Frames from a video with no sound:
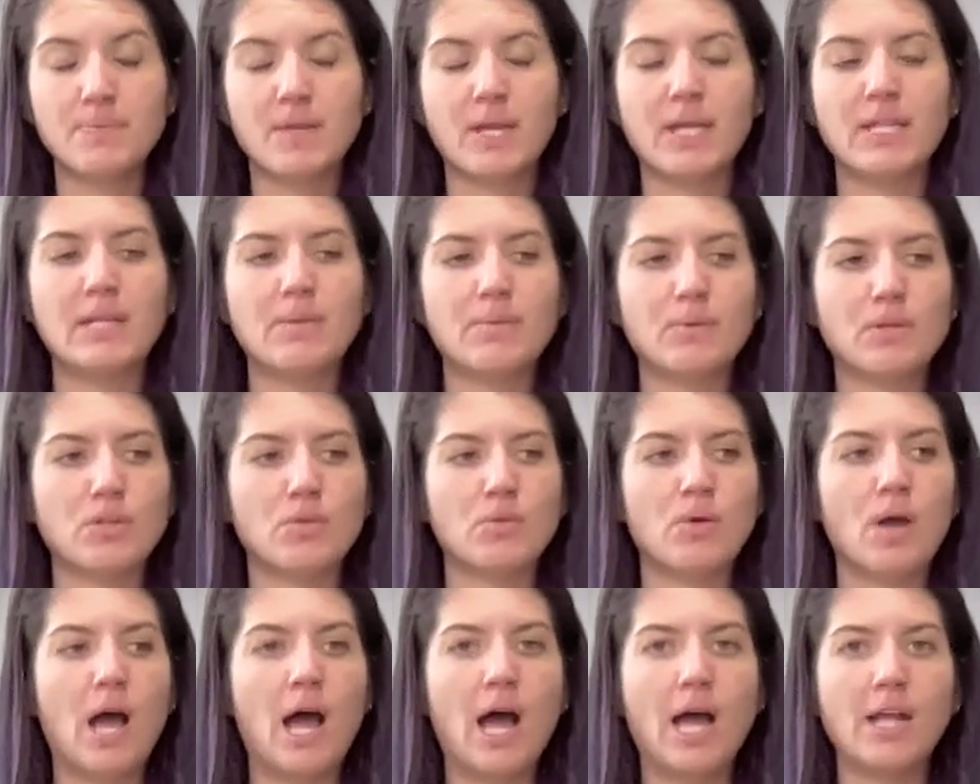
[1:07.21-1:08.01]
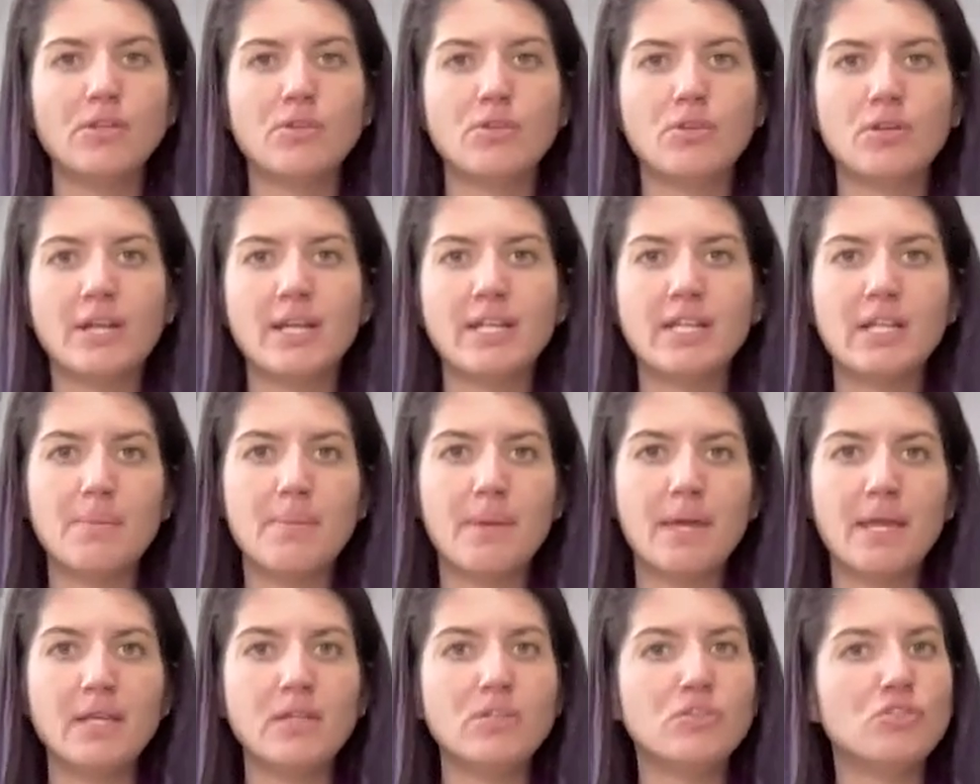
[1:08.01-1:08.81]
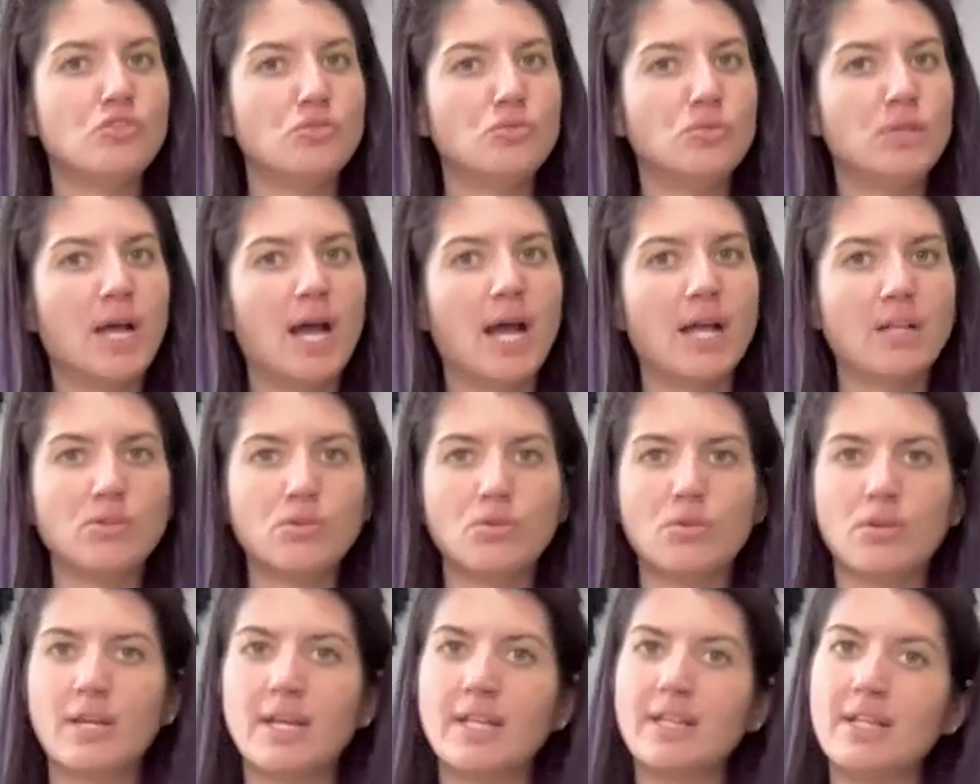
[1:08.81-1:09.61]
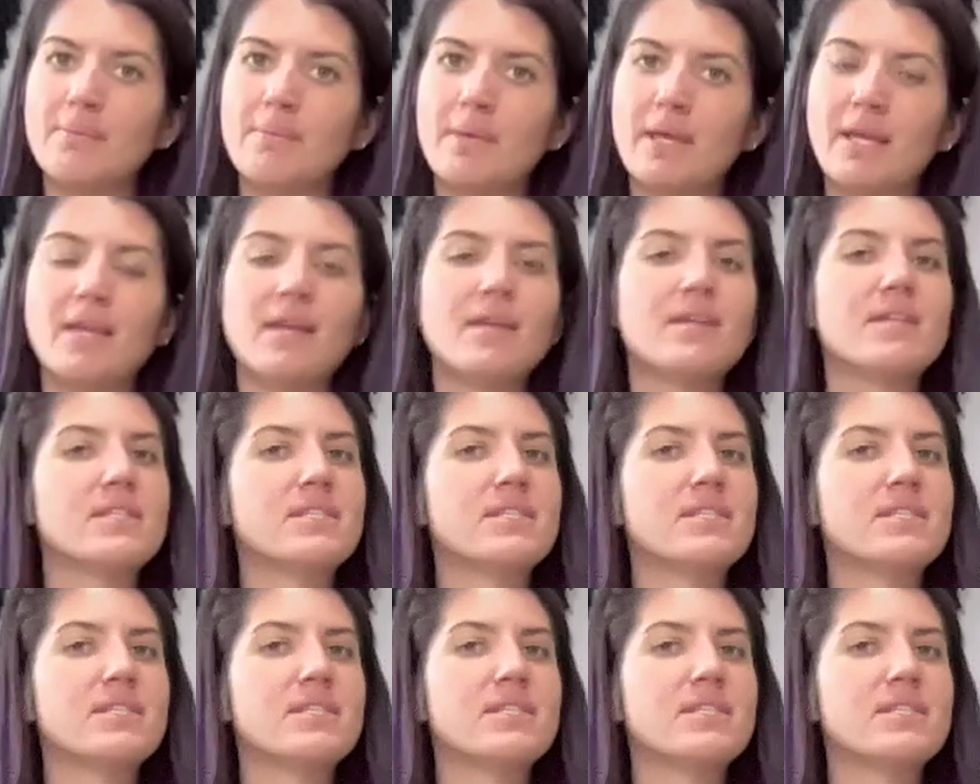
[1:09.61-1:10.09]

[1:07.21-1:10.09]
And then we're going to do Ad Gure Name, Jugad Gure Name,